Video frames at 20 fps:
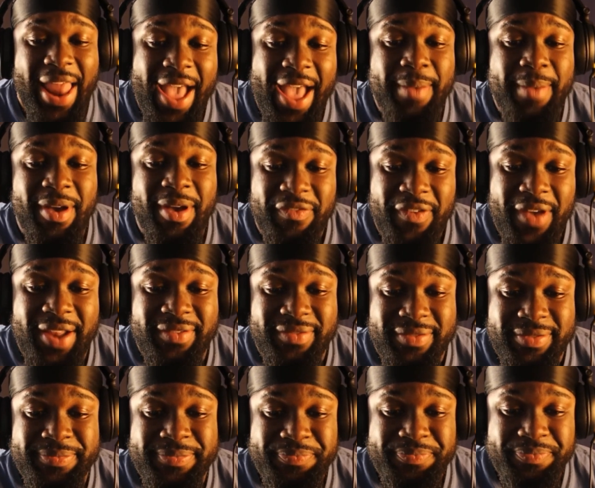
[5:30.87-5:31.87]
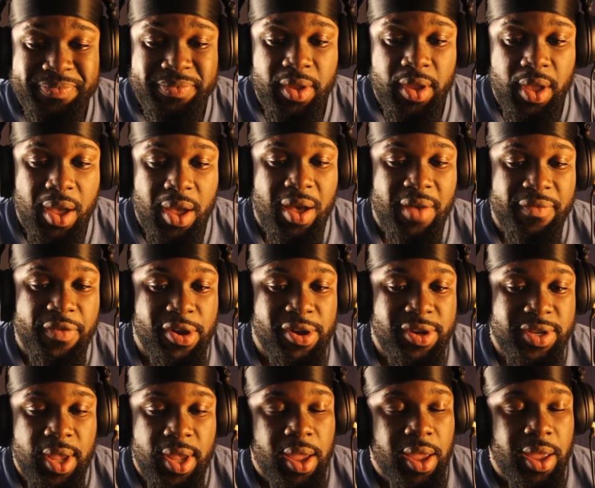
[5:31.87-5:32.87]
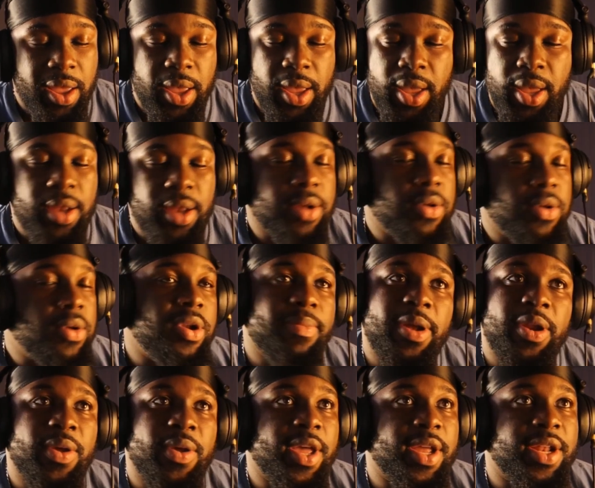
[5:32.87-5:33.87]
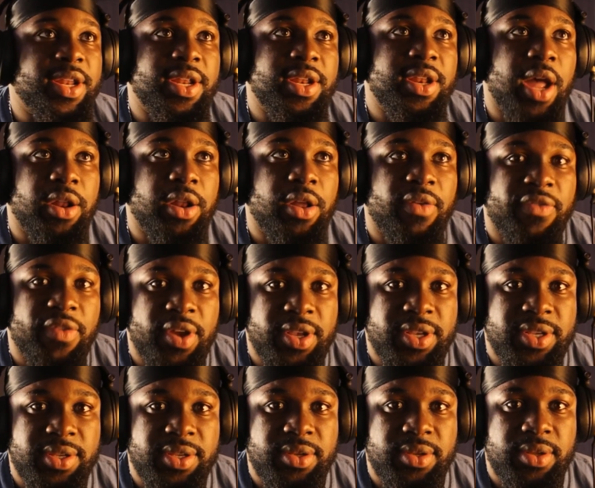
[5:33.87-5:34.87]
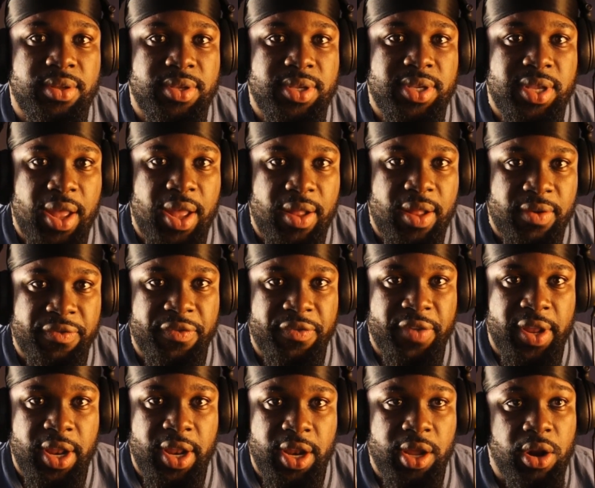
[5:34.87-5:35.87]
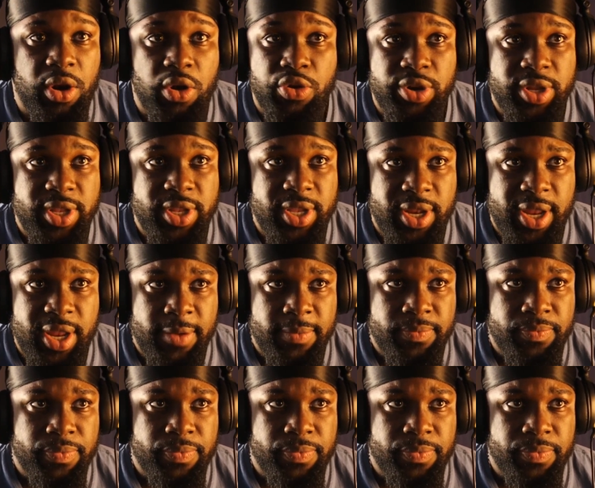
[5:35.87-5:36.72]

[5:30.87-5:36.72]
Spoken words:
fan of yours, Nodi Madueke did not cover himself in any glory today.